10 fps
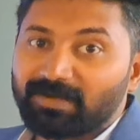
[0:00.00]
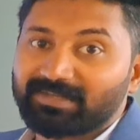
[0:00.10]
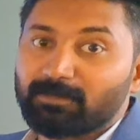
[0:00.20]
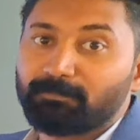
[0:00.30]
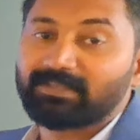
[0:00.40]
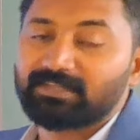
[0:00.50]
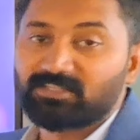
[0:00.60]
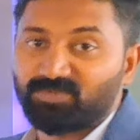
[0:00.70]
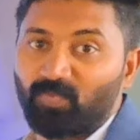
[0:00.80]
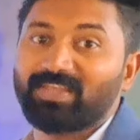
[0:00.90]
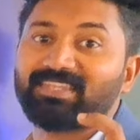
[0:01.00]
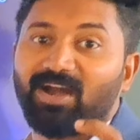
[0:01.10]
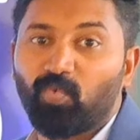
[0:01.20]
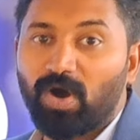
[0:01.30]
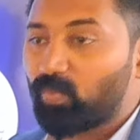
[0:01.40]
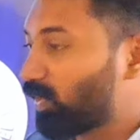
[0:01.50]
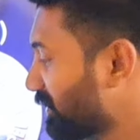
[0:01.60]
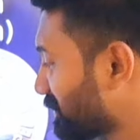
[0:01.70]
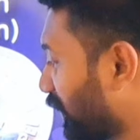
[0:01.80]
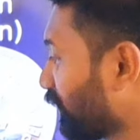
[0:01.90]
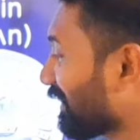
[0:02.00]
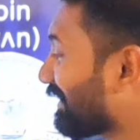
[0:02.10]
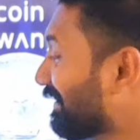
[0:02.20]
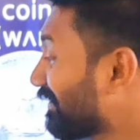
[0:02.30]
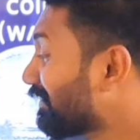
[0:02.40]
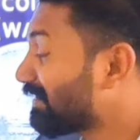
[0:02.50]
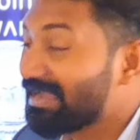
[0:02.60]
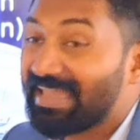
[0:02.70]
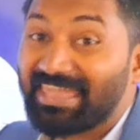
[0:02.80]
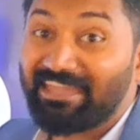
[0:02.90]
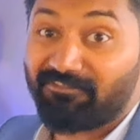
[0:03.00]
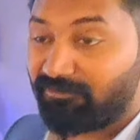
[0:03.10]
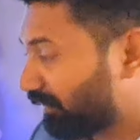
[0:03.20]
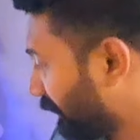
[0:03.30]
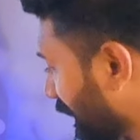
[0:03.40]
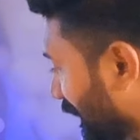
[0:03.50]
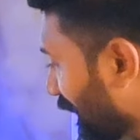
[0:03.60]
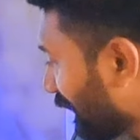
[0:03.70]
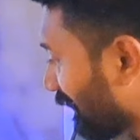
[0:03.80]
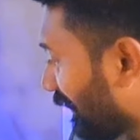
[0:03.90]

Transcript: but it begins with a vowel sound F, right?